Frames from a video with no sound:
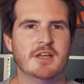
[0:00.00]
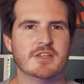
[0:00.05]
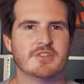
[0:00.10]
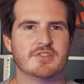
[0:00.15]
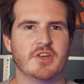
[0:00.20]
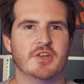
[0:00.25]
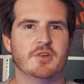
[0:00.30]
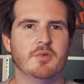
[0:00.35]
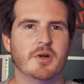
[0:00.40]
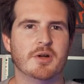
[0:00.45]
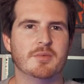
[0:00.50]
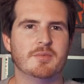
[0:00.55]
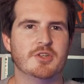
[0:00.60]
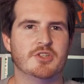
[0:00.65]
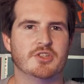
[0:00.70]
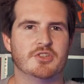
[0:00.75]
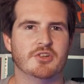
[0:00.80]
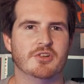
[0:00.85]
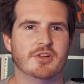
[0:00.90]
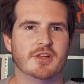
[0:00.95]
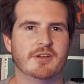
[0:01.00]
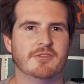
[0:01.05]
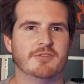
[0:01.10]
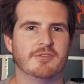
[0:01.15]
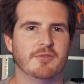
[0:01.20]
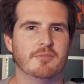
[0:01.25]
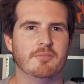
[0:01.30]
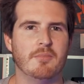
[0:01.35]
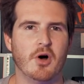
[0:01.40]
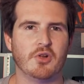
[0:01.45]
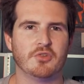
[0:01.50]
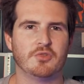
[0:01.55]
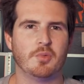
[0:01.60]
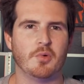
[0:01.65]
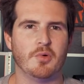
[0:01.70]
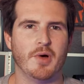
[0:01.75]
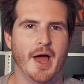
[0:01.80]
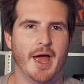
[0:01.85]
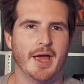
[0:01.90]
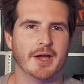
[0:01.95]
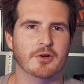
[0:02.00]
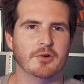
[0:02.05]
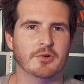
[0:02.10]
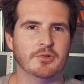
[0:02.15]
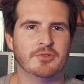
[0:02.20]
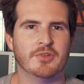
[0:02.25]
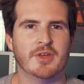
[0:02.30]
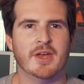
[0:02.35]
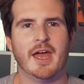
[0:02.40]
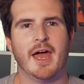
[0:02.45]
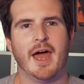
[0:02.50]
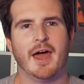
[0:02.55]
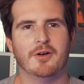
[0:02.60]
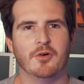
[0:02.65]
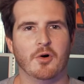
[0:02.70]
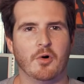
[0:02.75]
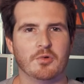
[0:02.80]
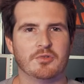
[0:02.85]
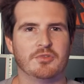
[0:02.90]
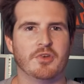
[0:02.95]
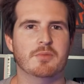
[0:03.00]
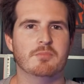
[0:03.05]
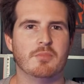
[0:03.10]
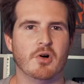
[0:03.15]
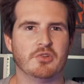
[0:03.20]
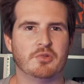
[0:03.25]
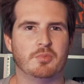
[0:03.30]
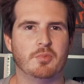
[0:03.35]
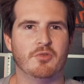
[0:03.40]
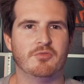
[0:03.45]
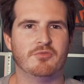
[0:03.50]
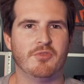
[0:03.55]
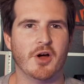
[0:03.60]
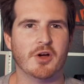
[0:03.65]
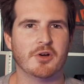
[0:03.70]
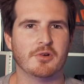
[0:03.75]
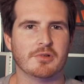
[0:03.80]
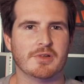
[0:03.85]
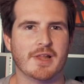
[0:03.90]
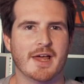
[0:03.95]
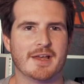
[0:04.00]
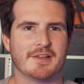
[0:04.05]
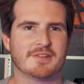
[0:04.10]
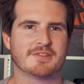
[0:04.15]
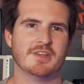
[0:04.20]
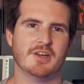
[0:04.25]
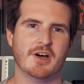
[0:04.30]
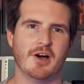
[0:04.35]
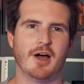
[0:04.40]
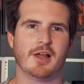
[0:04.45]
So you want to be shooting from multiple angles and also multiple focal lengths.